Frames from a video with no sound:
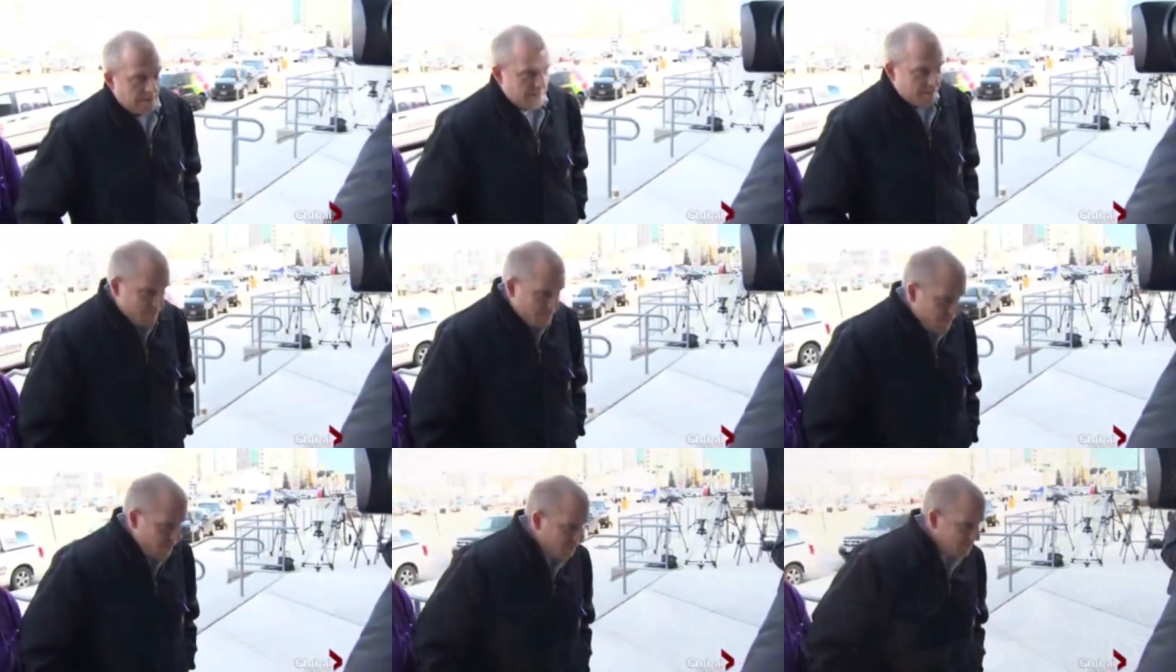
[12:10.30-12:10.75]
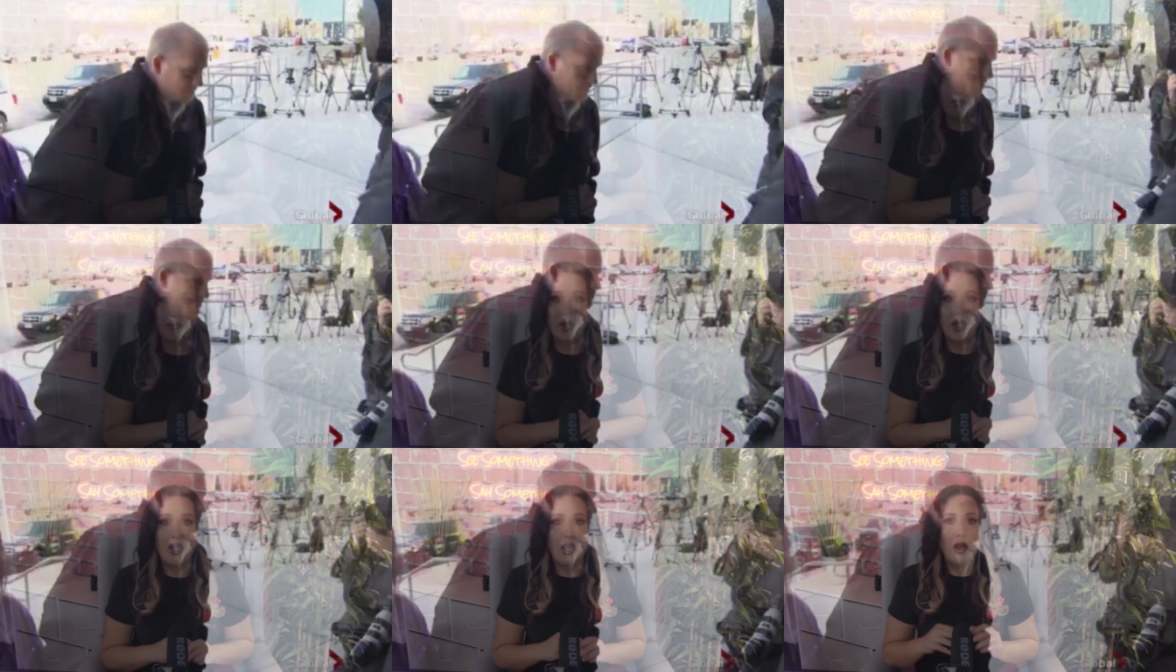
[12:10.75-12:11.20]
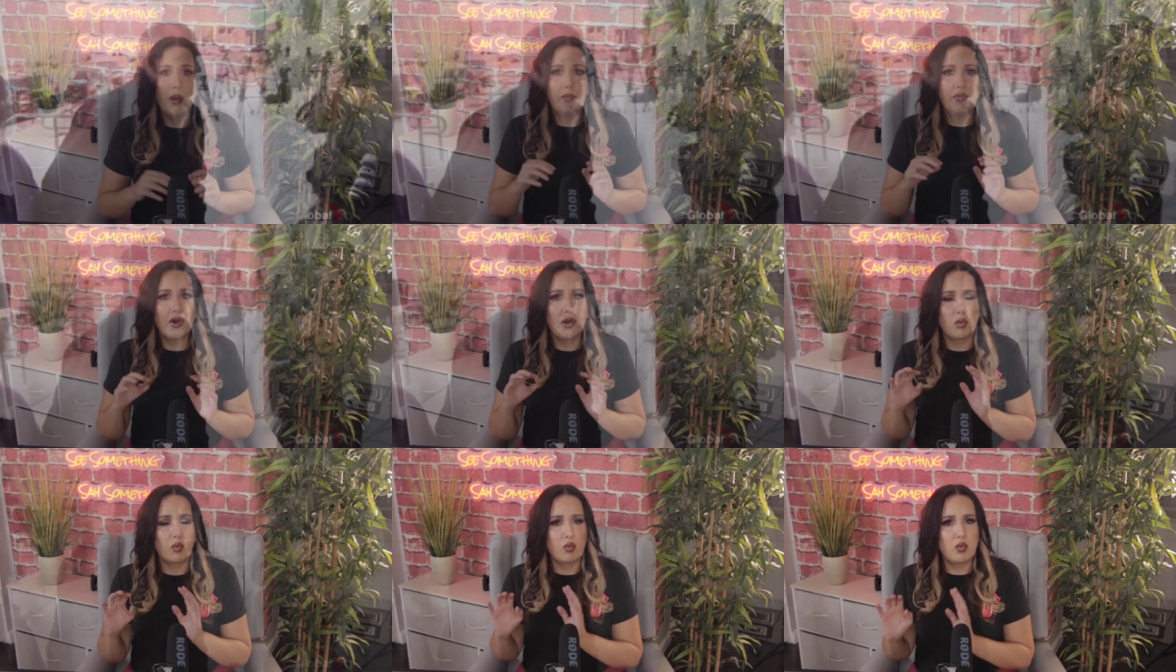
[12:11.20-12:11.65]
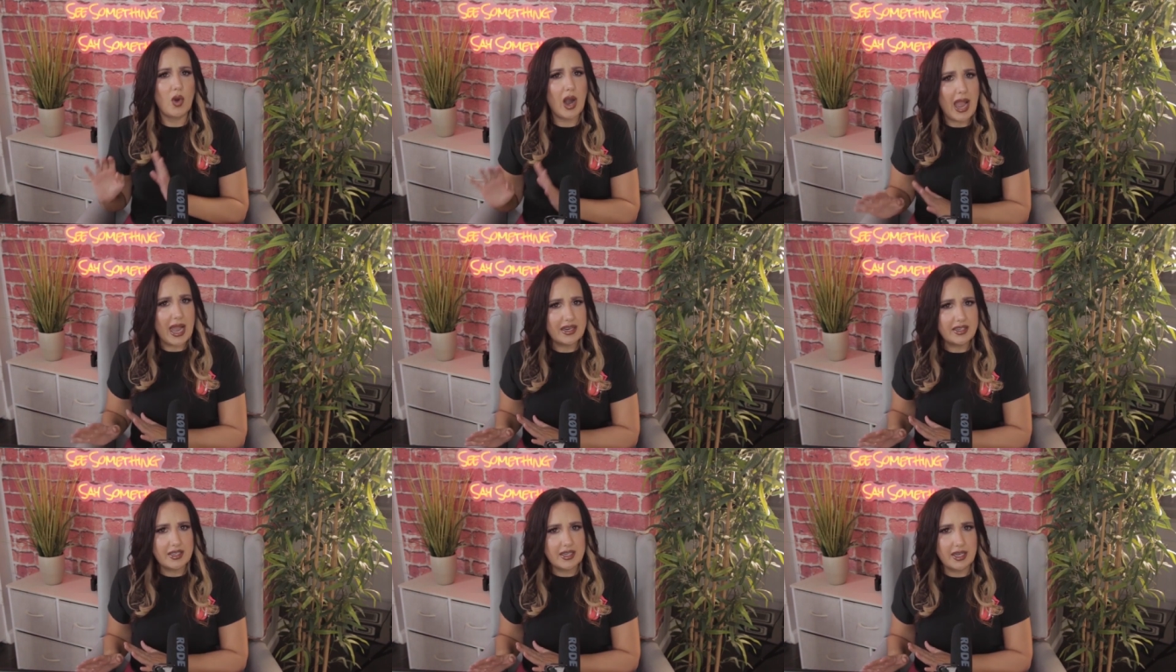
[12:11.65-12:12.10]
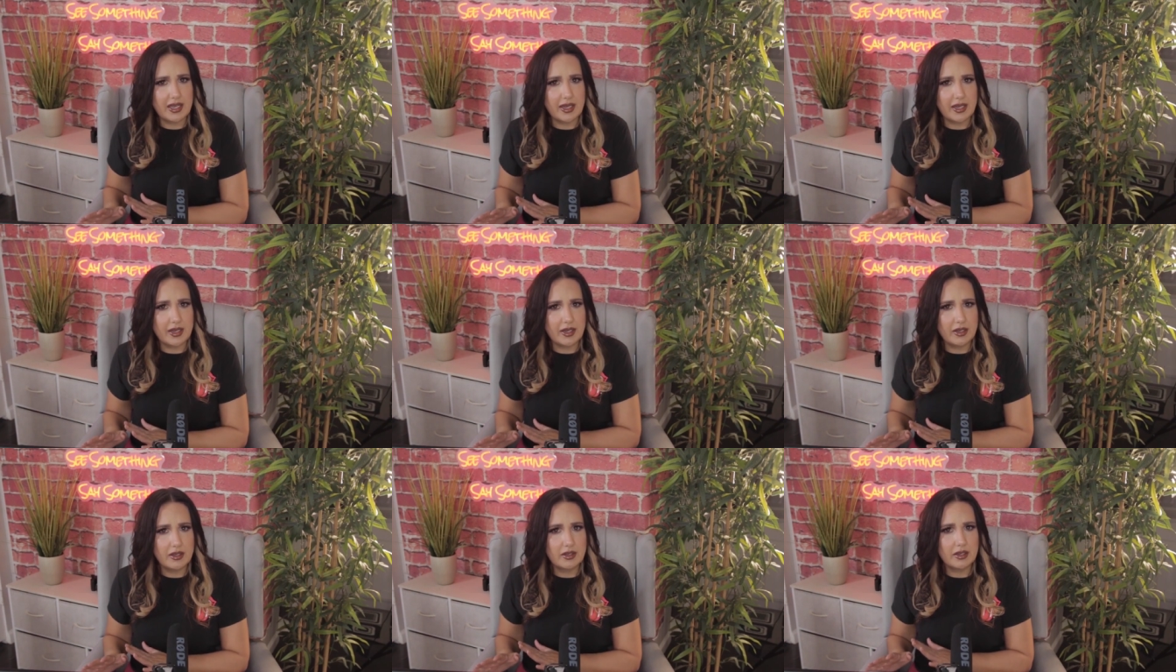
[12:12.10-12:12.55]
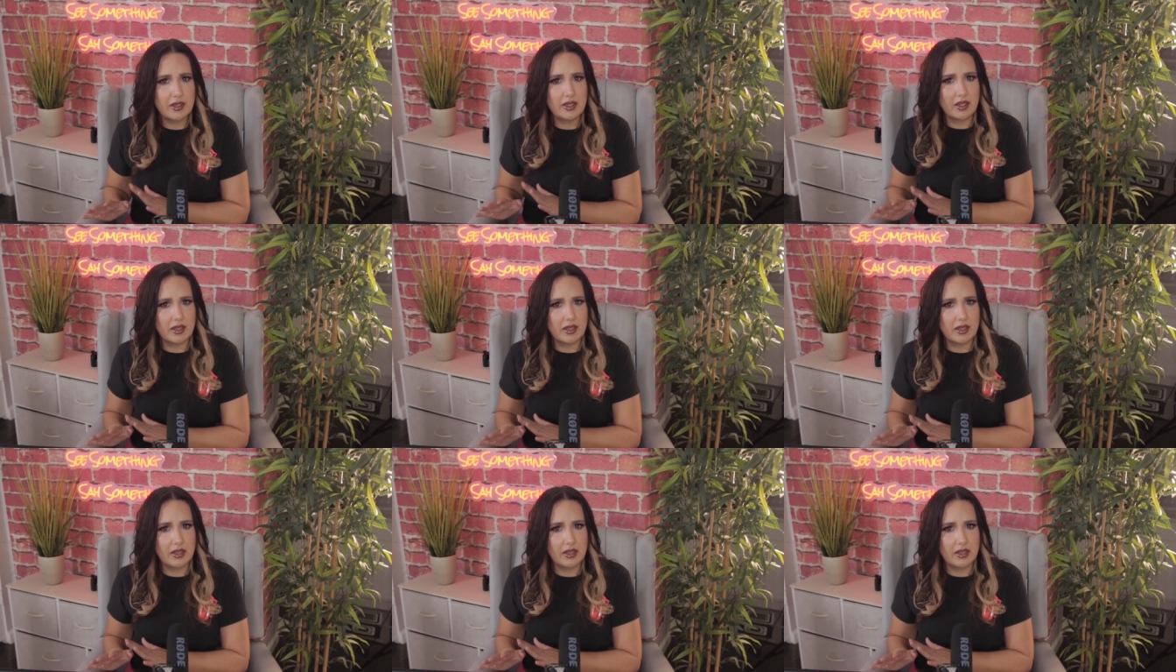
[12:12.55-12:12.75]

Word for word: said McDonald. But Rodney